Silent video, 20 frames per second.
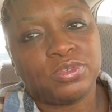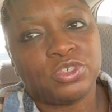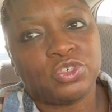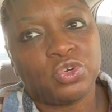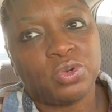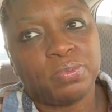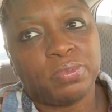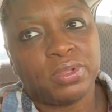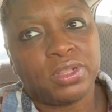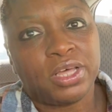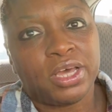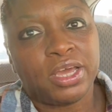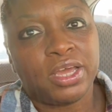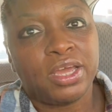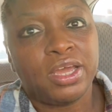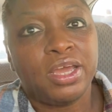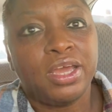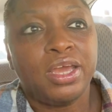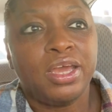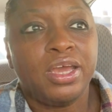
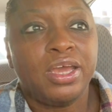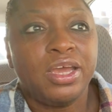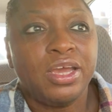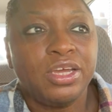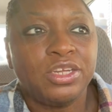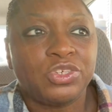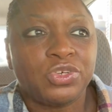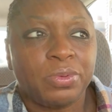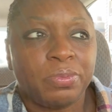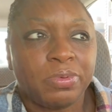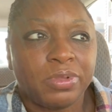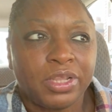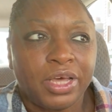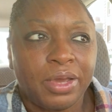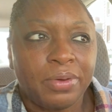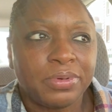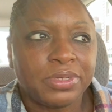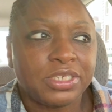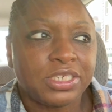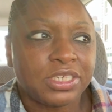
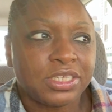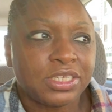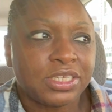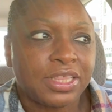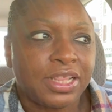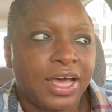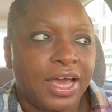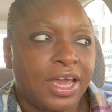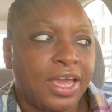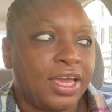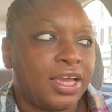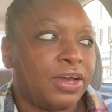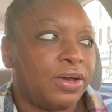AAA was just like,